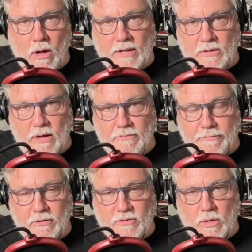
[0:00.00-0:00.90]
I love the
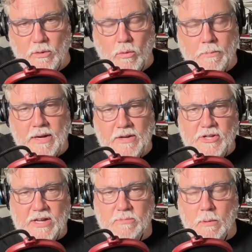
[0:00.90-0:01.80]
first Wonder Woman, and
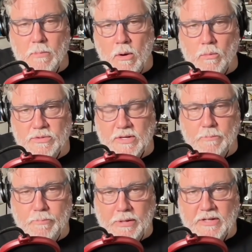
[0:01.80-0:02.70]
Jason Momoa was in a
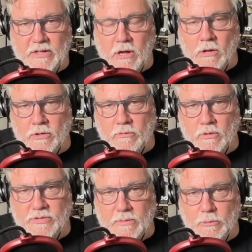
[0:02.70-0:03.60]
billion-dollar
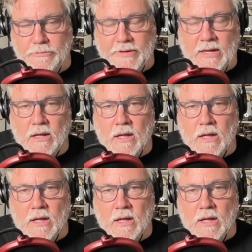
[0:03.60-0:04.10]
grossing movie,